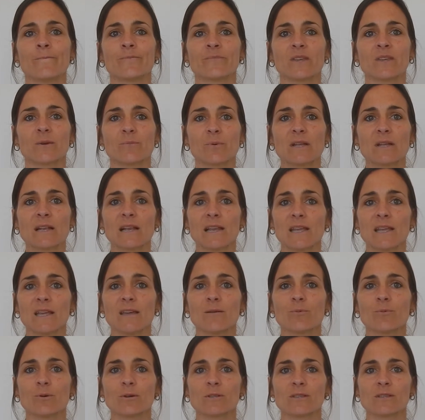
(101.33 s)
Typically,
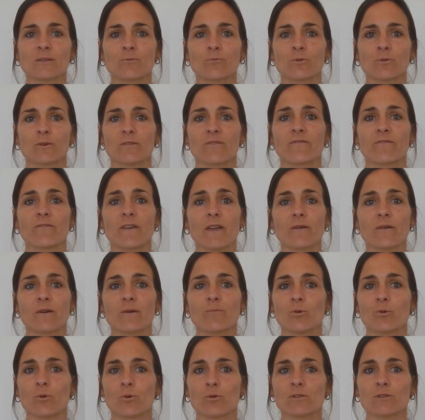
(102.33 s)
a person with very
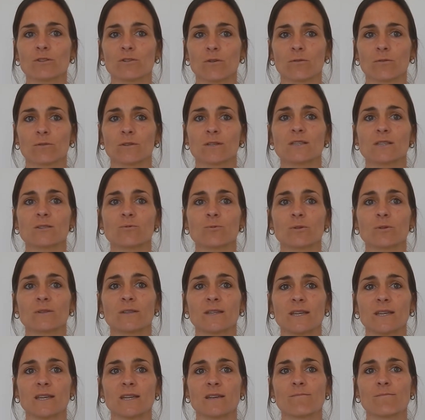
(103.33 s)
broad shoulders will
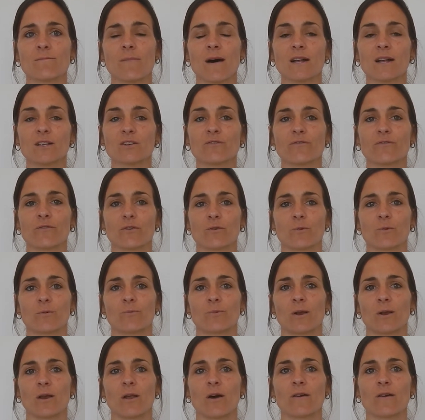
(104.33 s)
need a much firmer
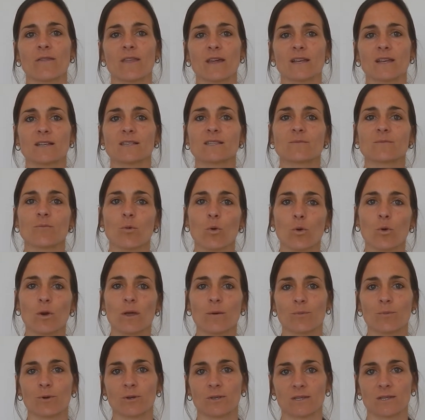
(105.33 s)
pillow than a smaller
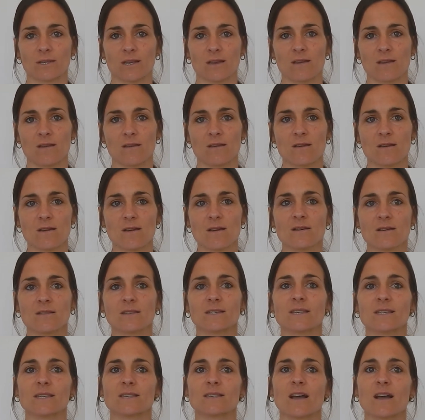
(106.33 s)
person.
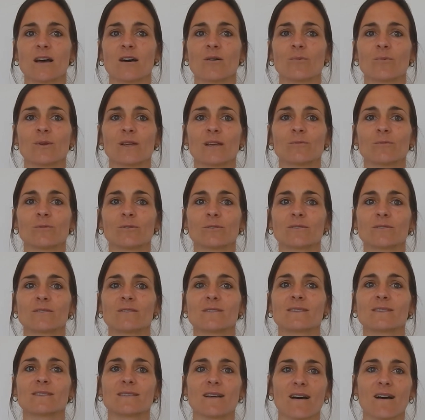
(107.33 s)
This is now applicable to
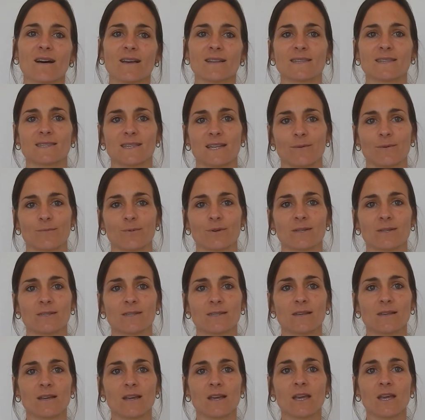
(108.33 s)
side
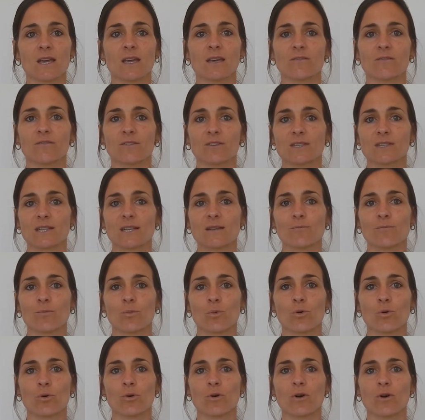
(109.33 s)
sleepers. If you sleep
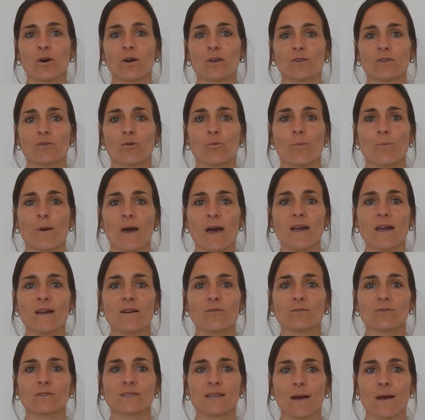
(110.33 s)
more on your back
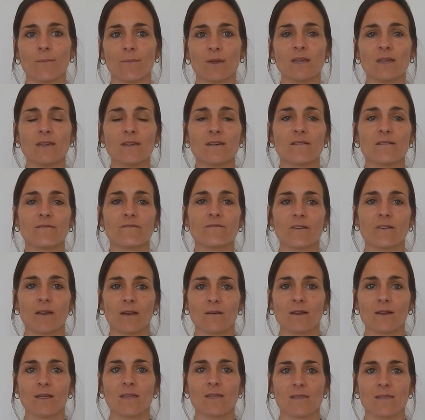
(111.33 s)
or tummy, a
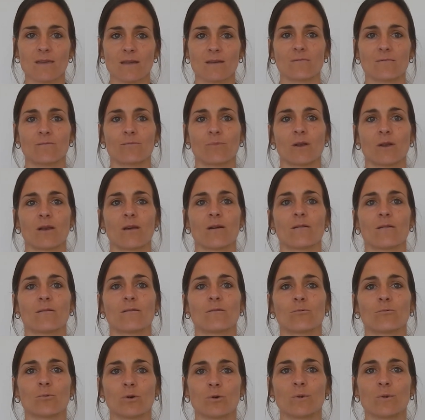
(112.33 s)
very thin pillow
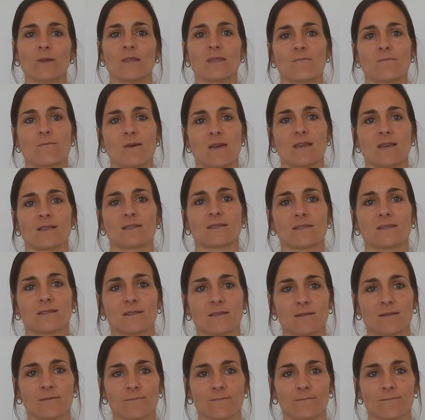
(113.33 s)
will be the best.